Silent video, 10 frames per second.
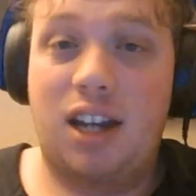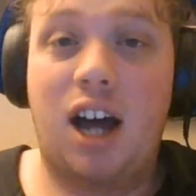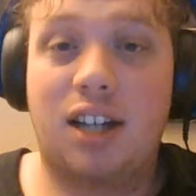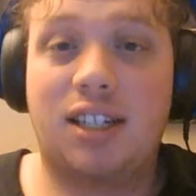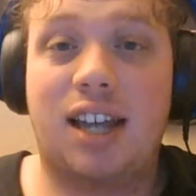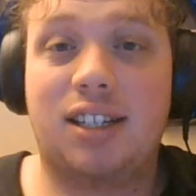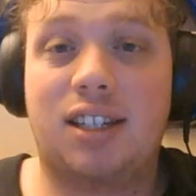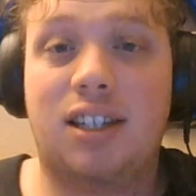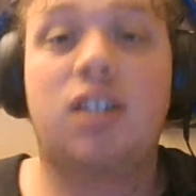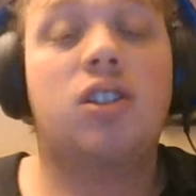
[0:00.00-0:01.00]
content.
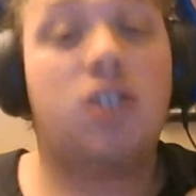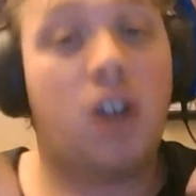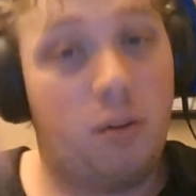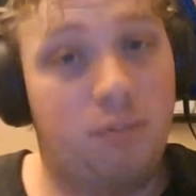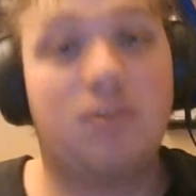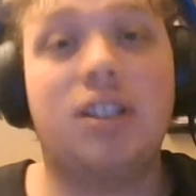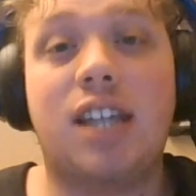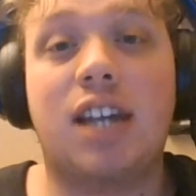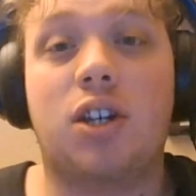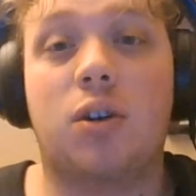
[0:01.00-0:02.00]
So,
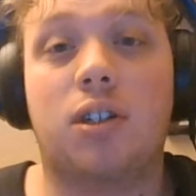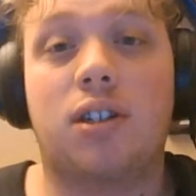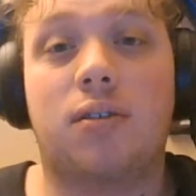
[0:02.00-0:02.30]
stay tuned.